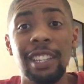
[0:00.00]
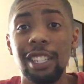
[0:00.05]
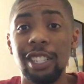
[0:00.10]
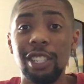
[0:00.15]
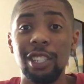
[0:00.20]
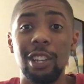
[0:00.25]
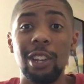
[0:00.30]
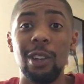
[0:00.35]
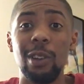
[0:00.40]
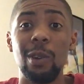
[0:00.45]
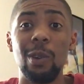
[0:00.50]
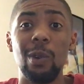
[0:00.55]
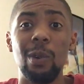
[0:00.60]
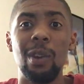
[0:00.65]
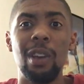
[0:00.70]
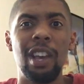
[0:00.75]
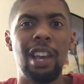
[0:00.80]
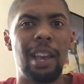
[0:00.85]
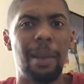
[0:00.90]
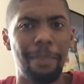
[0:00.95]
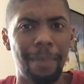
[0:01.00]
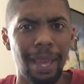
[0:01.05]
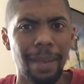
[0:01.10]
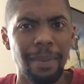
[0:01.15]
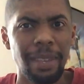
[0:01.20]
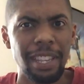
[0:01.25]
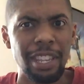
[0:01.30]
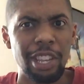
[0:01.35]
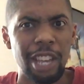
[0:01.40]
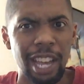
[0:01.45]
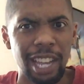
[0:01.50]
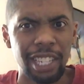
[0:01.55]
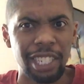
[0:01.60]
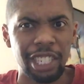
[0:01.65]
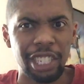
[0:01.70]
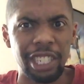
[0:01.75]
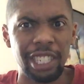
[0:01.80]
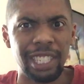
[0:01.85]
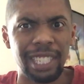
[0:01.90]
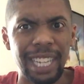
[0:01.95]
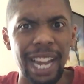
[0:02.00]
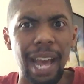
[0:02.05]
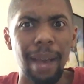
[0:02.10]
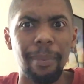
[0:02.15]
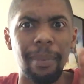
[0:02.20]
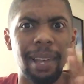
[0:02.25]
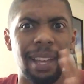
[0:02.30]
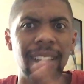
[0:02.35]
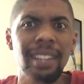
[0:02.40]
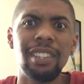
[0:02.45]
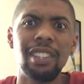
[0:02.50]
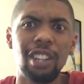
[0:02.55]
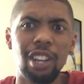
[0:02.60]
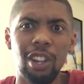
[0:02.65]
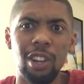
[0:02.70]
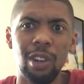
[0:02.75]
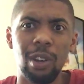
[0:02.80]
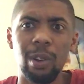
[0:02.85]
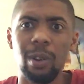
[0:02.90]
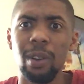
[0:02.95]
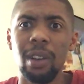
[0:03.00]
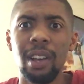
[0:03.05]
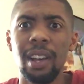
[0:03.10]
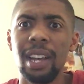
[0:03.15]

So maybe you guys should stop, you know,